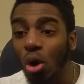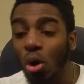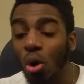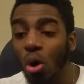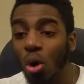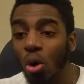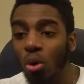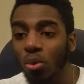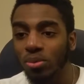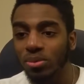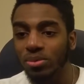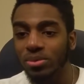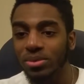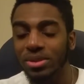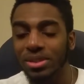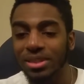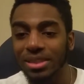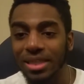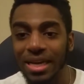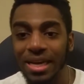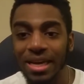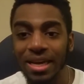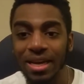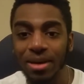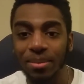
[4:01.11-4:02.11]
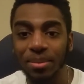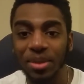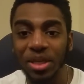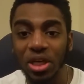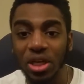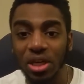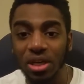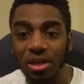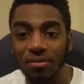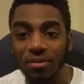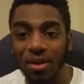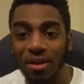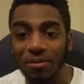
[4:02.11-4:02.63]
Oh, damn. He
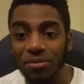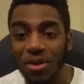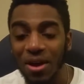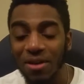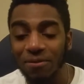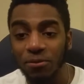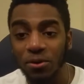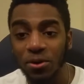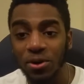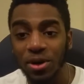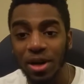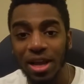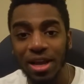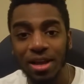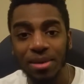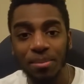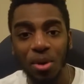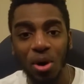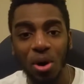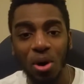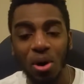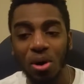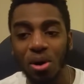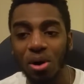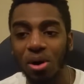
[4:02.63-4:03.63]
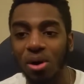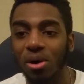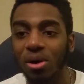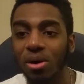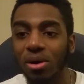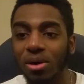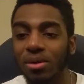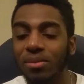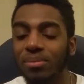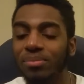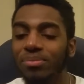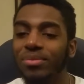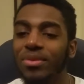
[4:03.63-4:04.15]
could have left that for Neymar.
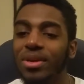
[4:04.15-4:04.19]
